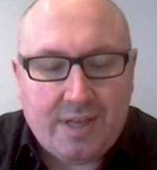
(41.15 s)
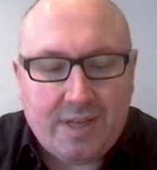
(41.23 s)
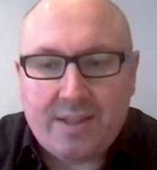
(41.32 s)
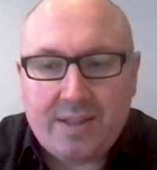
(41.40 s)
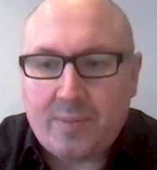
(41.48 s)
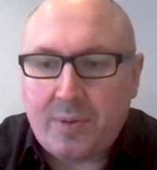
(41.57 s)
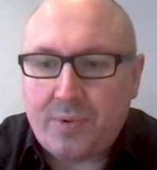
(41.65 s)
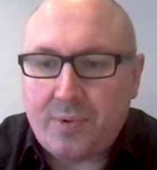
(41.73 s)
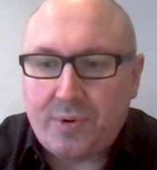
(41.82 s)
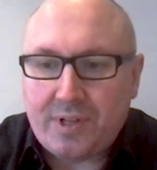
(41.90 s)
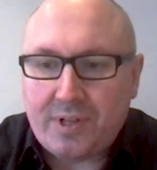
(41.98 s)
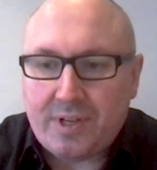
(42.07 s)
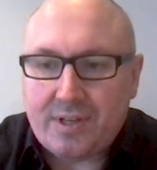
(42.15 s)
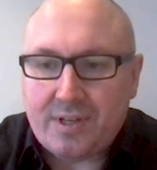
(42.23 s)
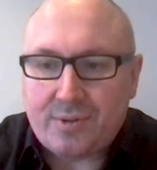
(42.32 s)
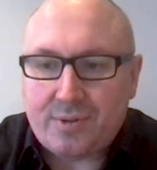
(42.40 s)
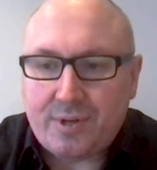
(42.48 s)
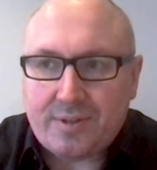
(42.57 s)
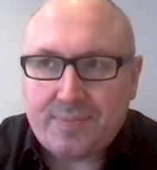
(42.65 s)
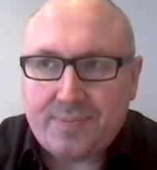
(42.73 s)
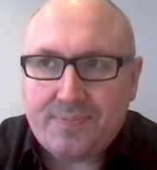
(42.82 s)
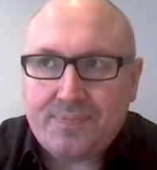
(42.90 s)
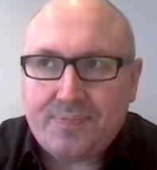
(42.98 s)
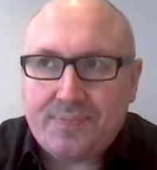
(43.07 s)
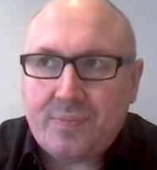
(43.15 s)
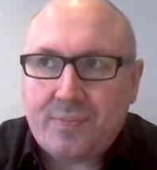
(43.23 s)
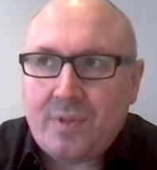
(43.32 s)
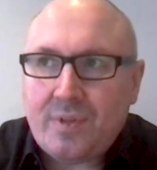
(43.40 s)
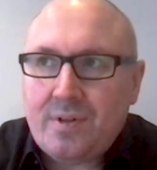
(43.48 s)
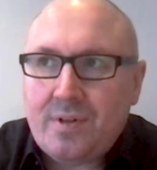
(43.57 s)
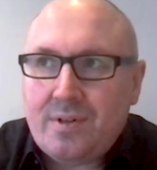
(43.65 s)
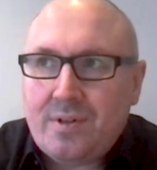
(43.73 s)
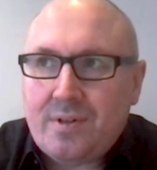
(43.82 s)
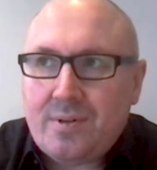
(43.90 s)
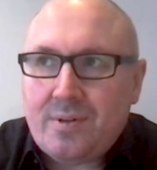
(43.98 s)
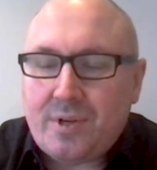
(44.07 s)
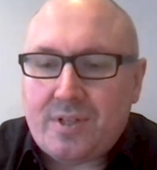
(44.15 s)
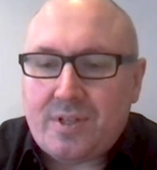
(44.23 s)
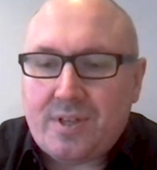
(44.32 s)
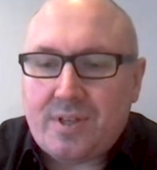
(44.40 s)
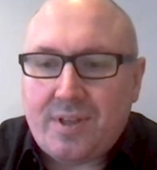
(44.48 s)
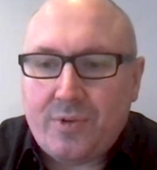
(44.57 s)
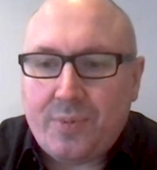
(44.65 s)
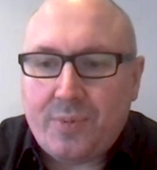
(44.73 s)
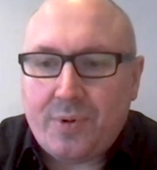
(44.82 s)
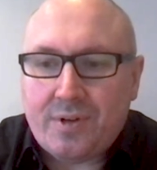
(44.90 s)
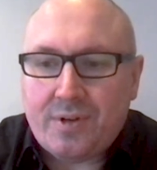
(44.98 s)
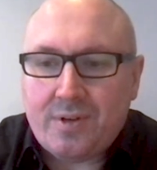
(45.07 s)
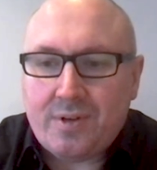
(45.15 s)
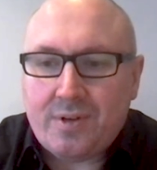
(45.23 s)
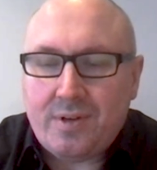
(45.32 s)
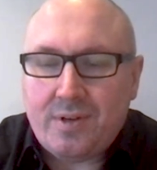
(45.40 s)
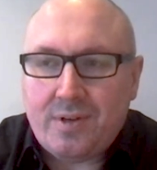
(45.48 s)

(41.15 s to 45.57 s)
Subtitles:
then that might be really interesting. Because I think we've been,